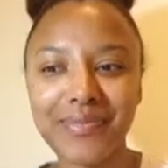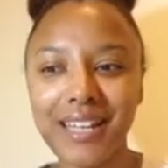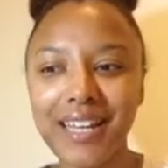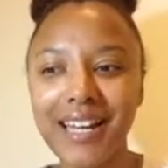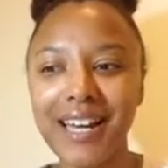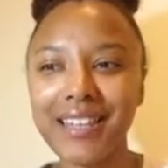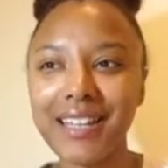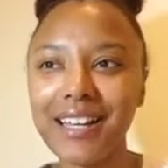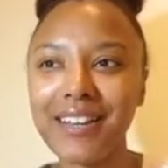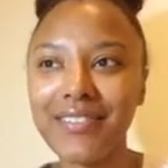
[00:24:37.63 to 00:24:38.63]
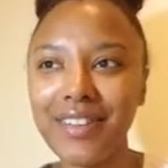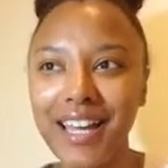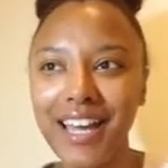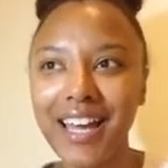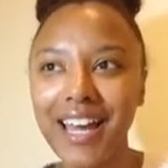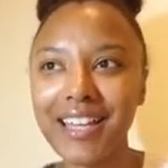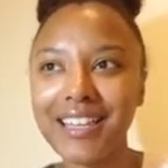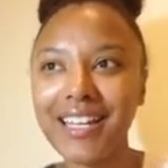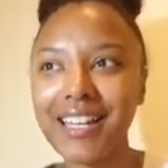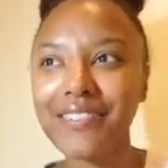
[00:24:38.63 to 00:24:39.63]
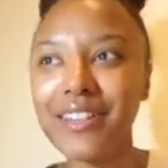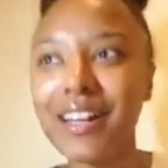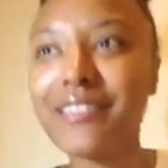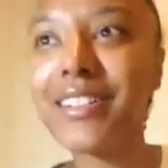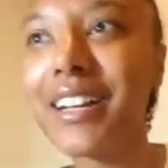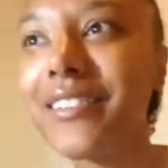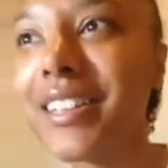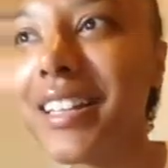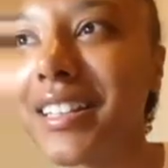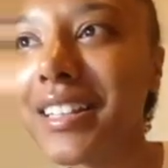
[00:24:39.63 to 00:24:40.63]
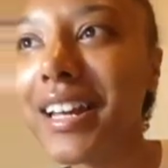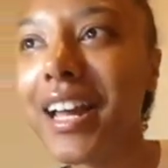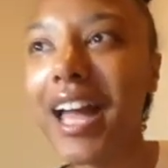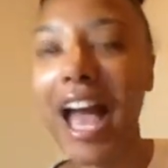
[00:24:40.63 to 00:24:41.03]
yeah, I think I've covered everything. Did I?